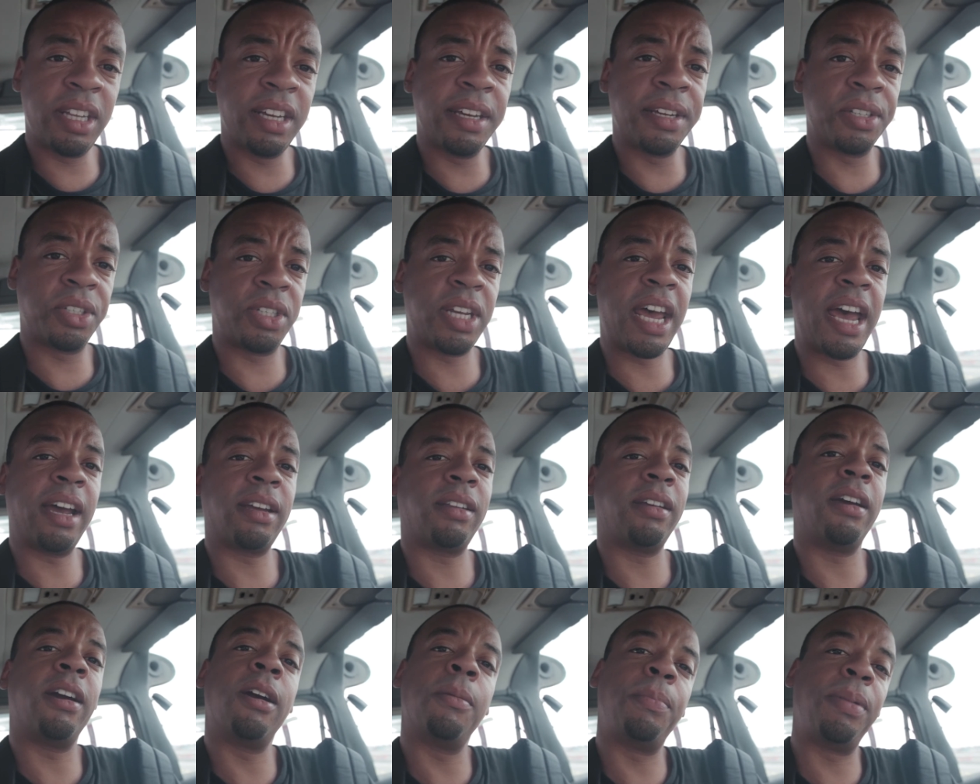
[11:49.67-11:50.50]
the
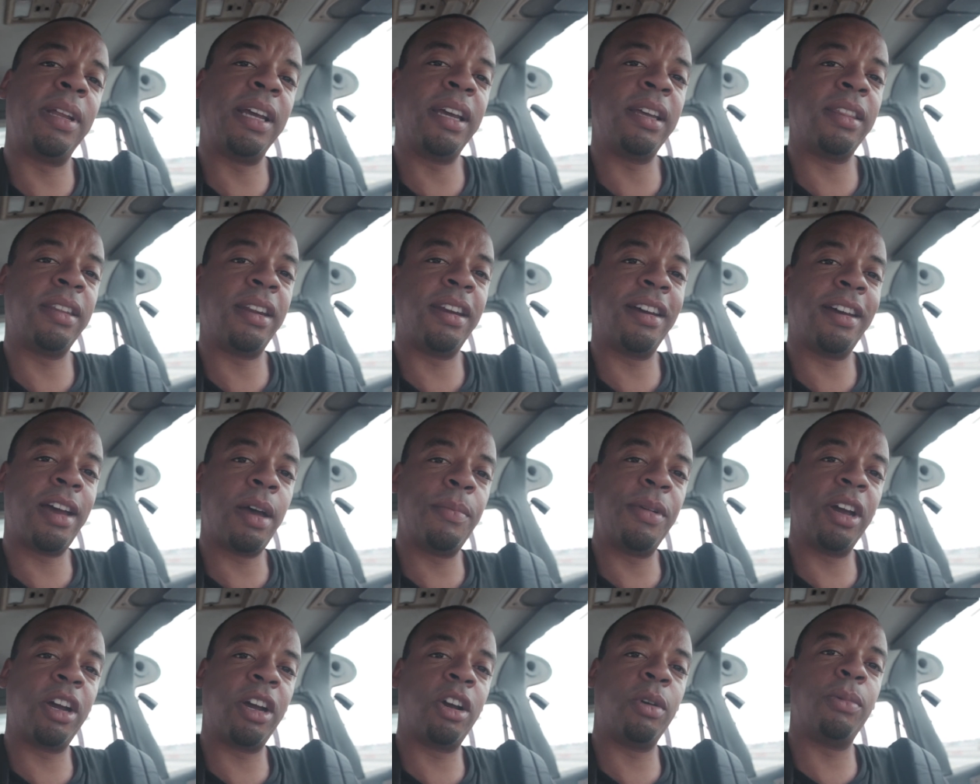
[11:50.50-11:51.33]
exact airplane that I got
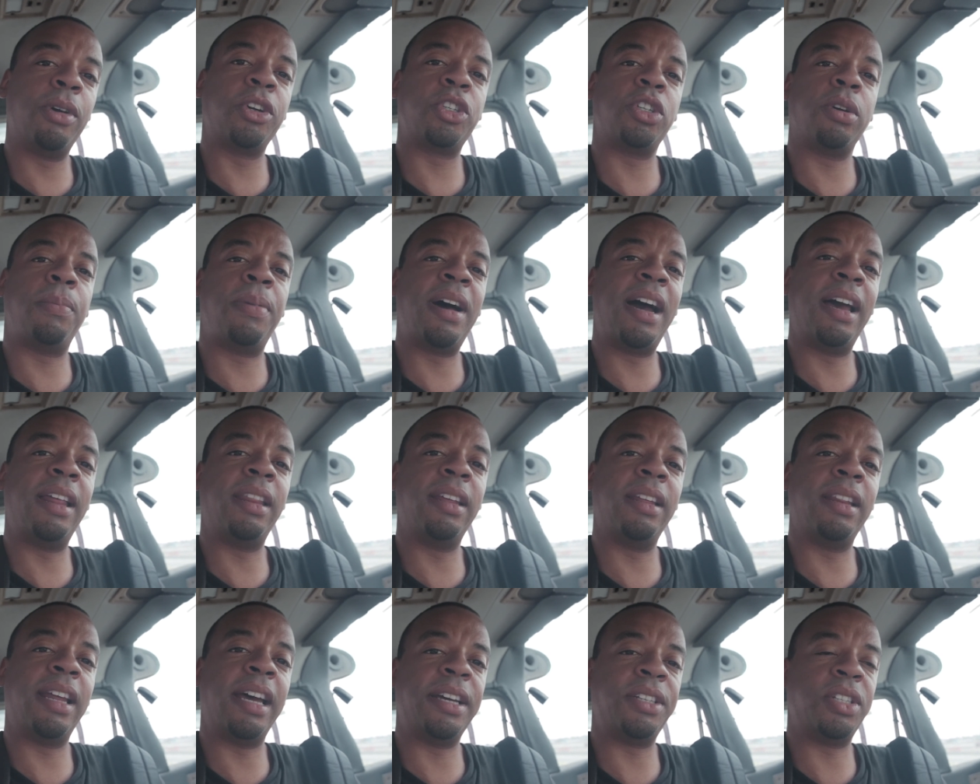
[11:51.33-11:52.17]
my commercial
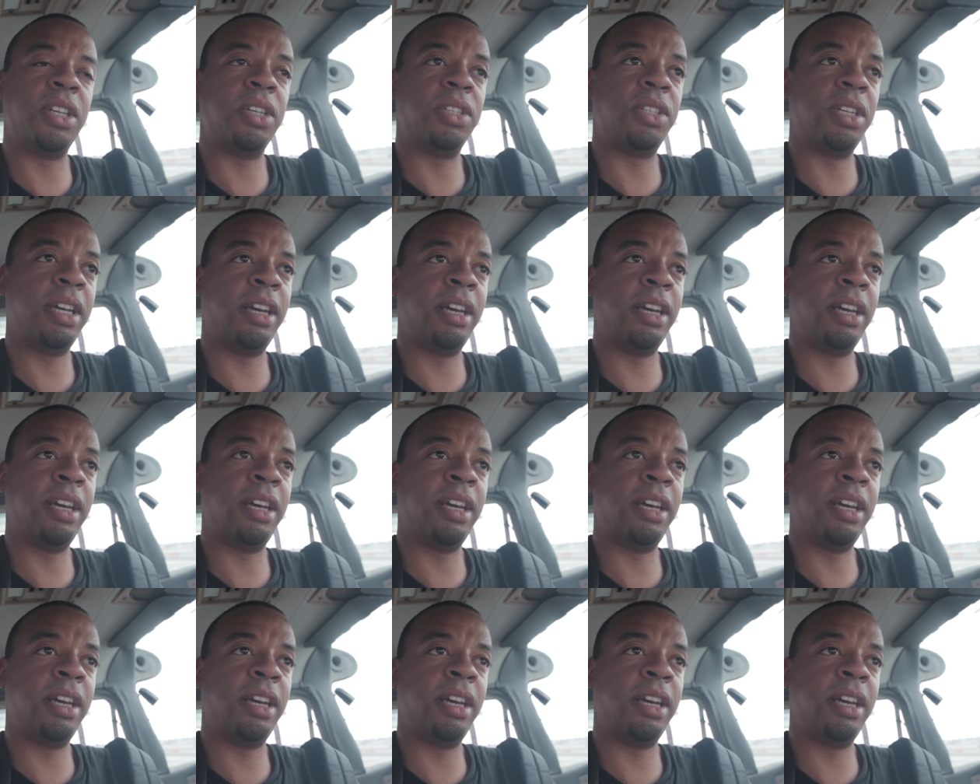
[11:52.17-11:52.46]
pilot license